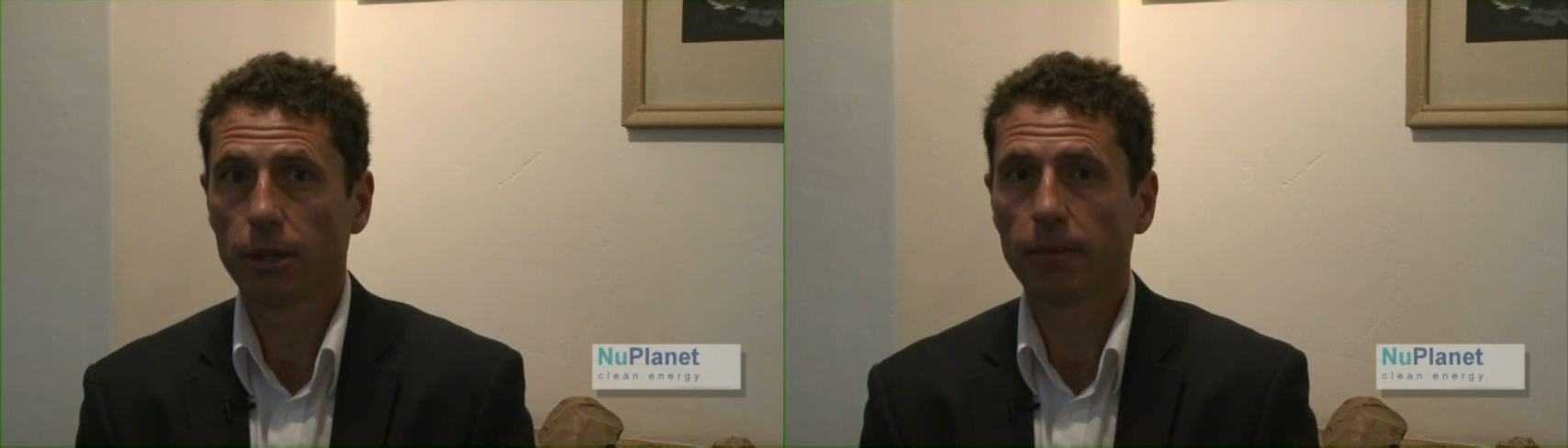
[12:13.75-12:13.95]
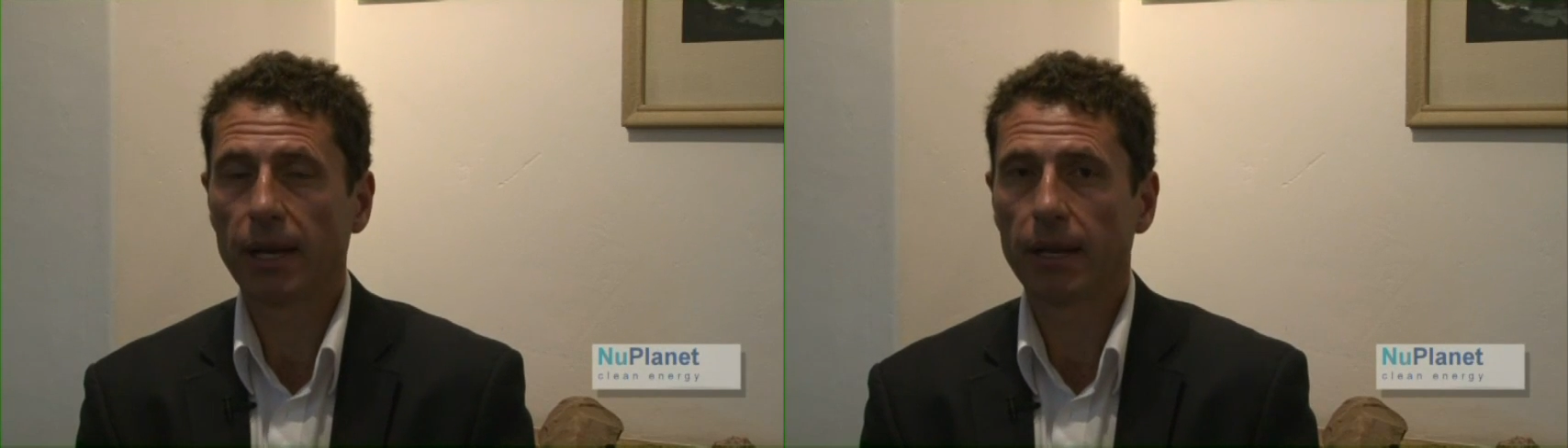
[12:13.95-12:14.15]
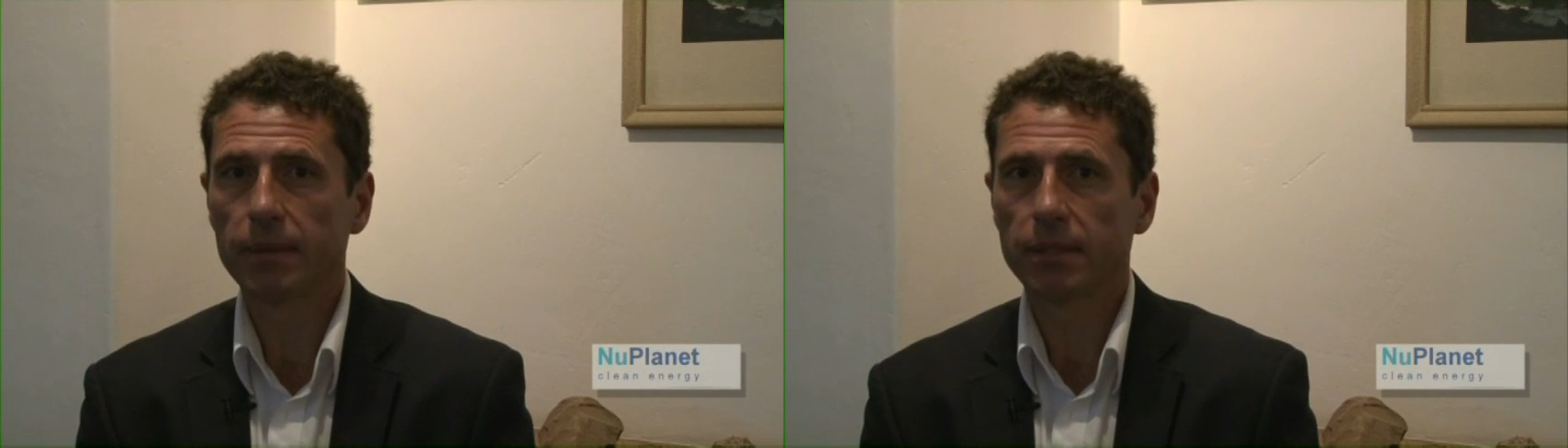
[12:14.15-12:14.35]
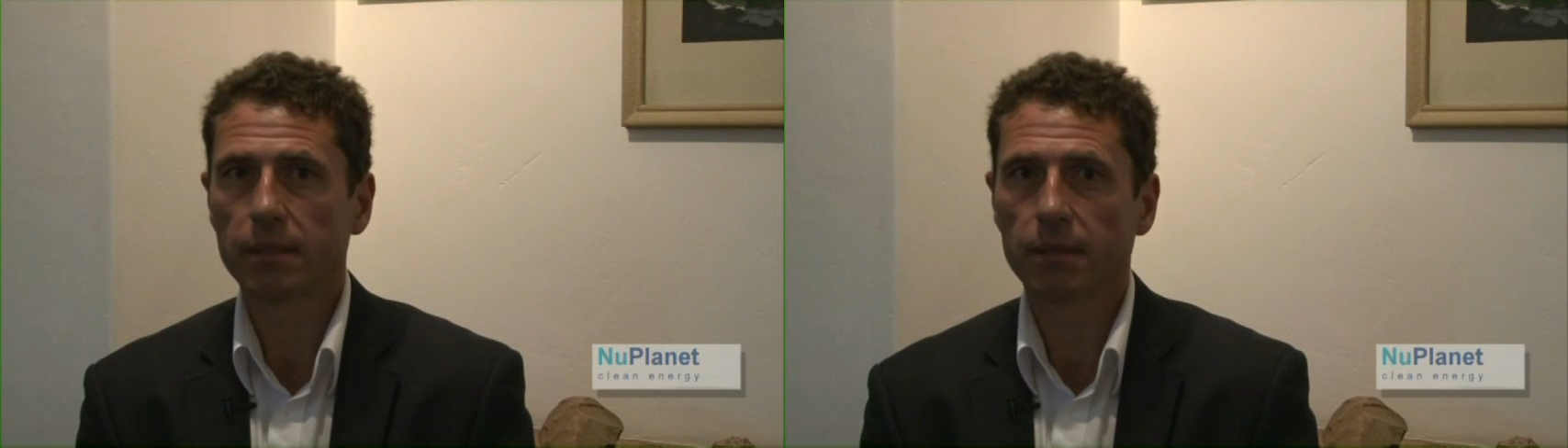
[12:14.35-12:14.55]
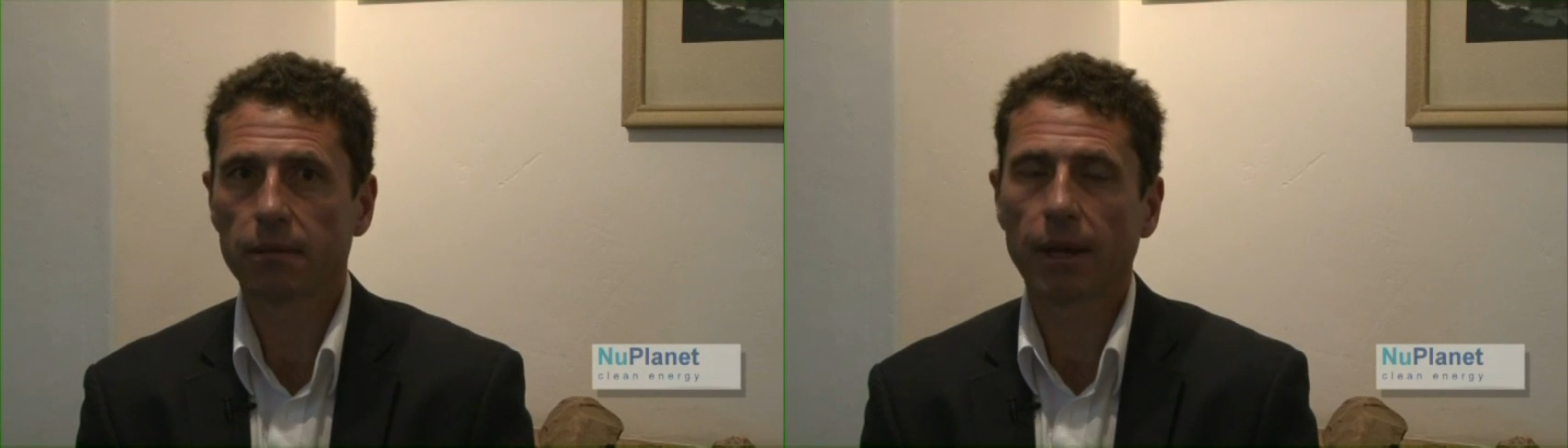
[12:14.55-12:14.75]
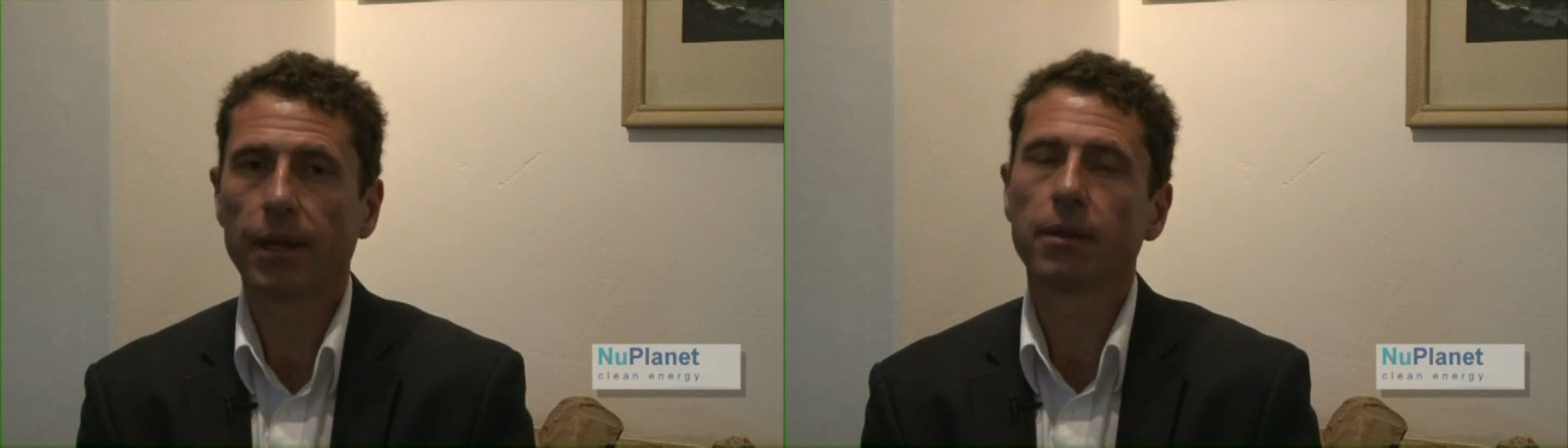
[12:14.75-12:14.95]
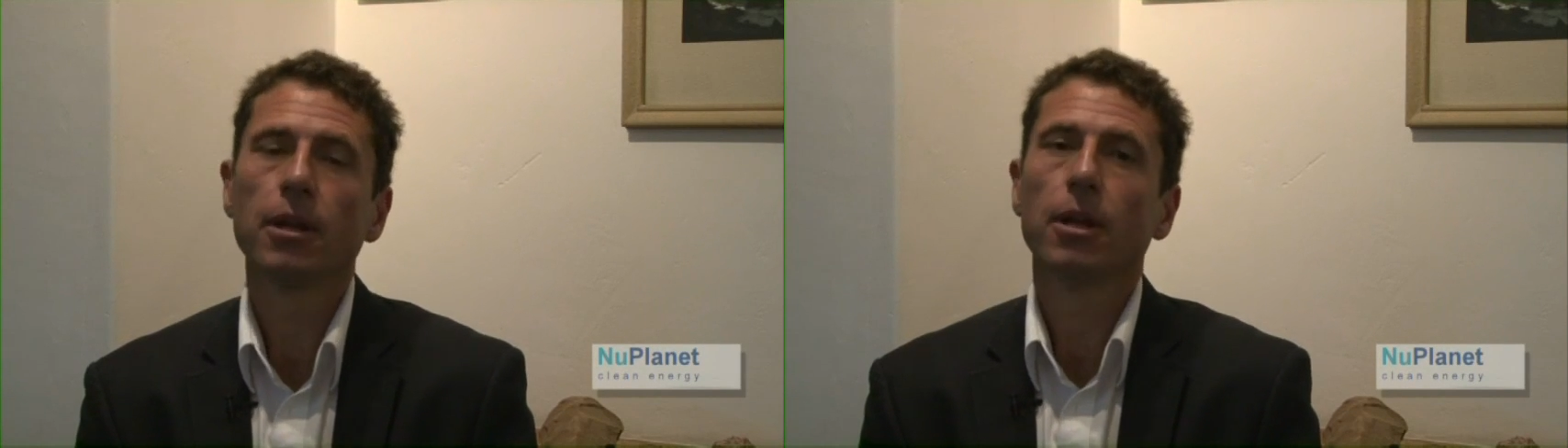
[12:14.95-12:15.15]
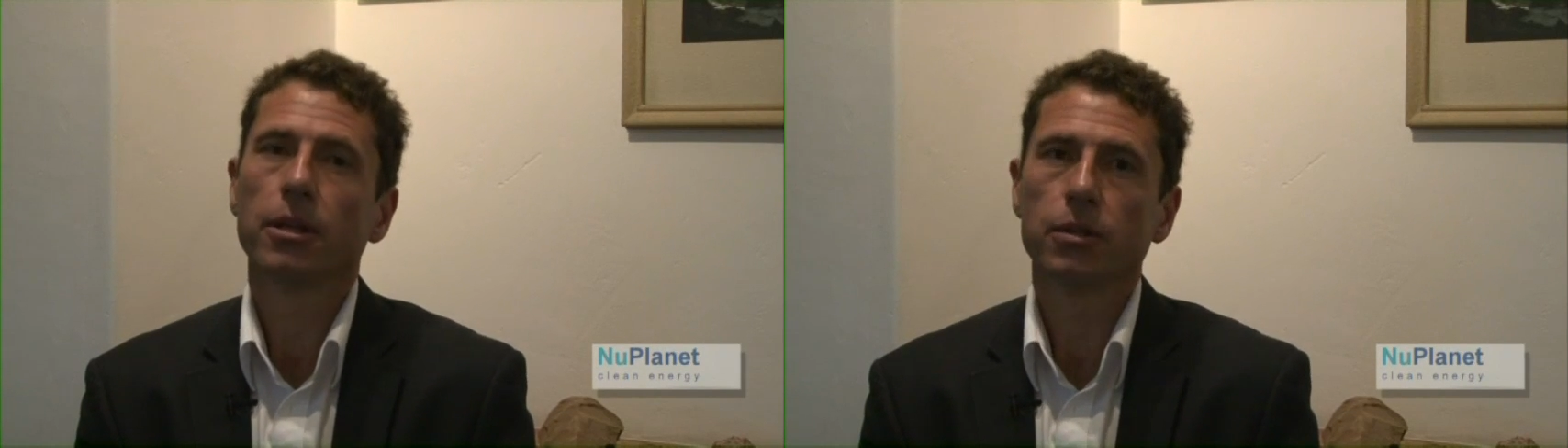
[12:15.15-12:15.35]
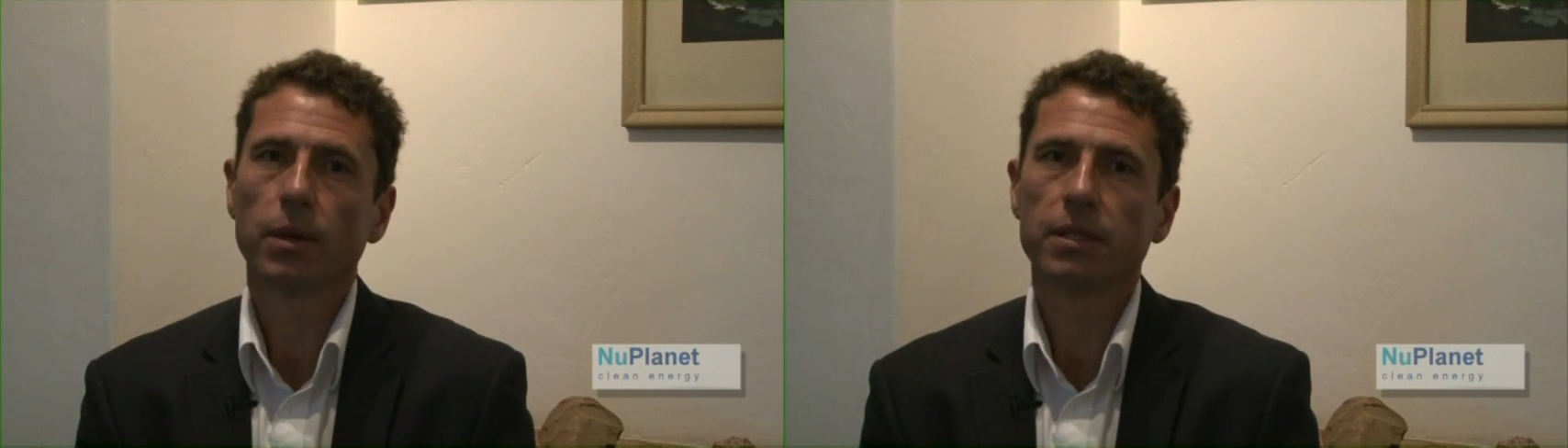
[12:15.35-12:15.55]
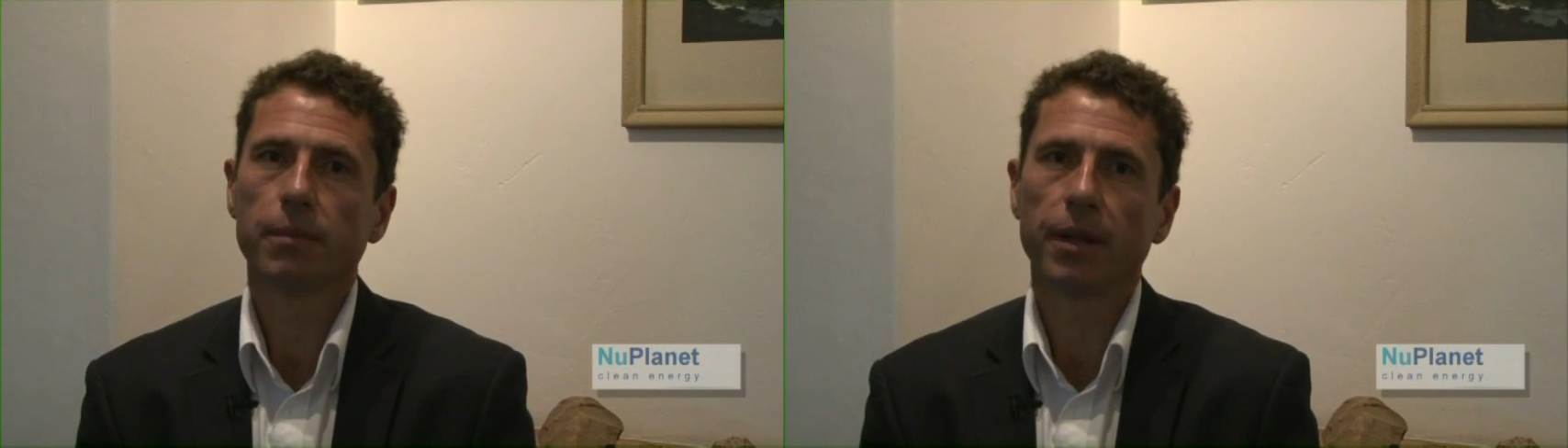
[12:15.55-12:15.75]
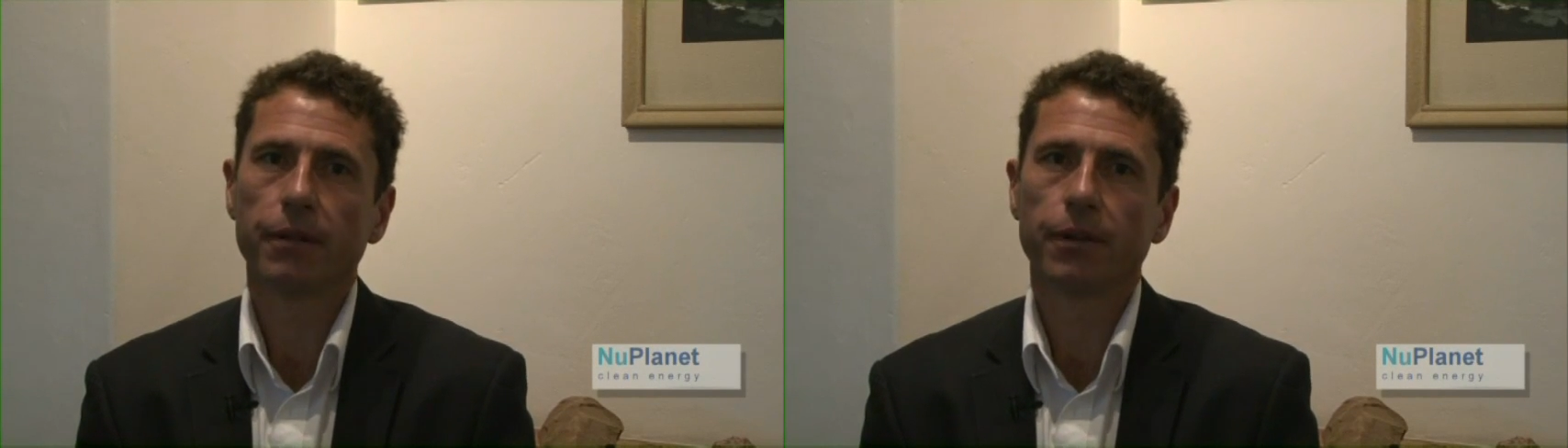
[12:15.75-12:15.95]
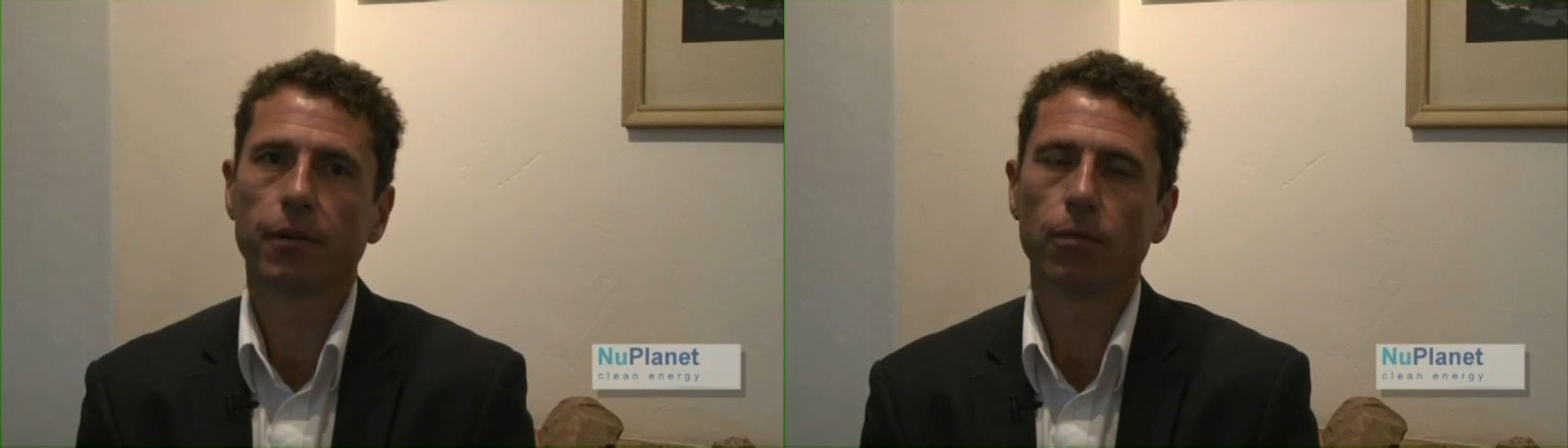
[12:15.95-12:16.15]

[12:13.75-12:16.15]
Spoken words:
but limited. And there's always the benefit